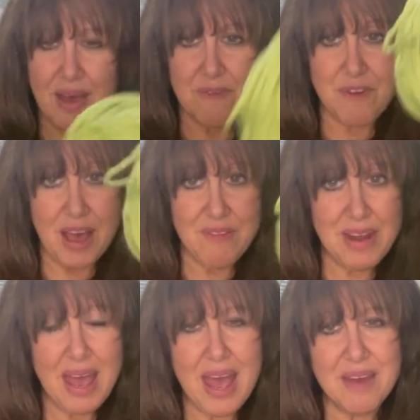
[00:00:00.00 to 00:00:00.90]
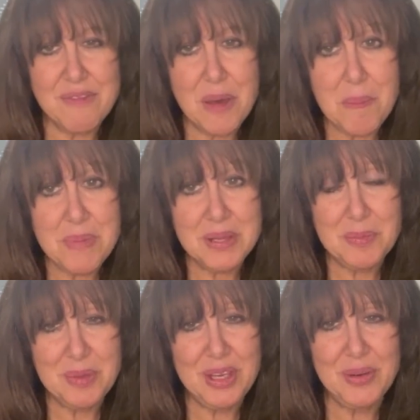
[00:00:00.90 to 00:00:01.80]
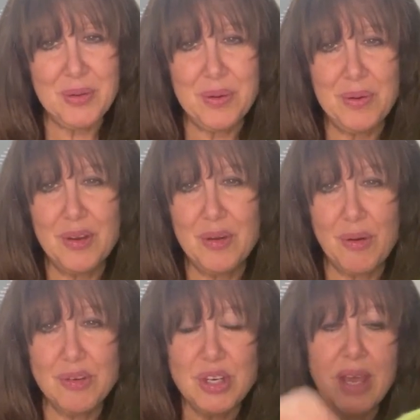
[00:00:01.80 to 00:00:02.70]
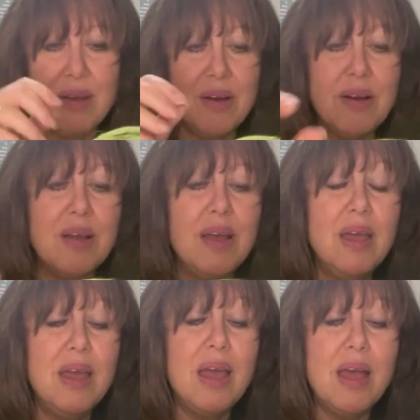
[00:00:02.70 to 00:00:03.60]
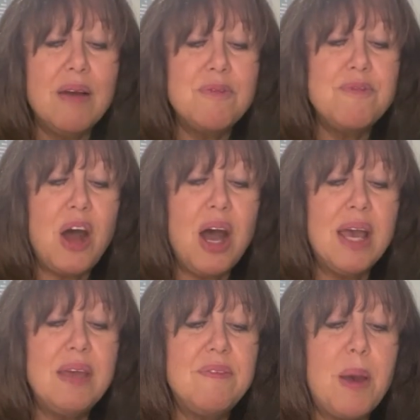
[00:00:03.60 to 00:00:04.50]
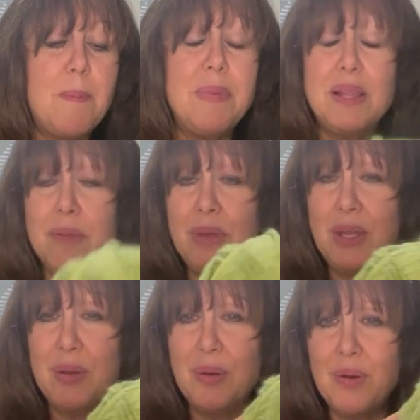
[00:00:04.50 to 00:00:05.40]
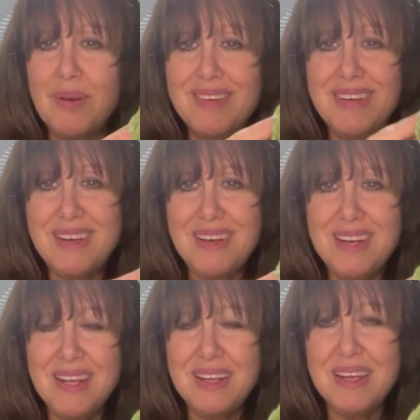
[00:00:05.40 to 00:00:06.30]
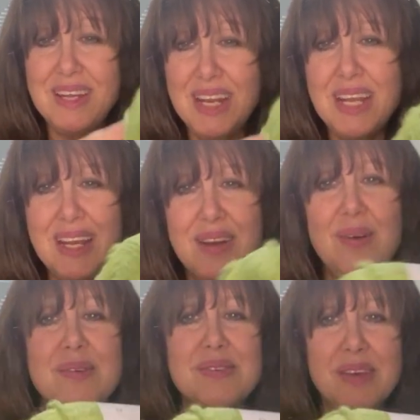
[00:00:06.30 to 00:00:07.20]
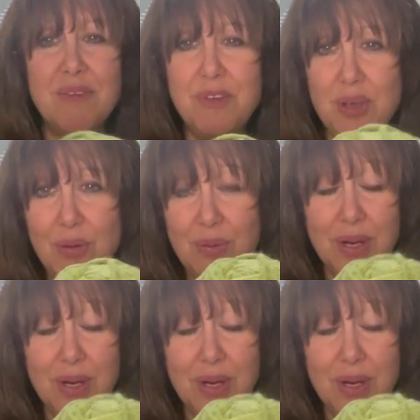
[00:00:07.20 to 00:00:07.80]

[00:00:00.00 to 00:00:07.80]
five and a half millimeter crochet hook, five millimeter knitting needles if you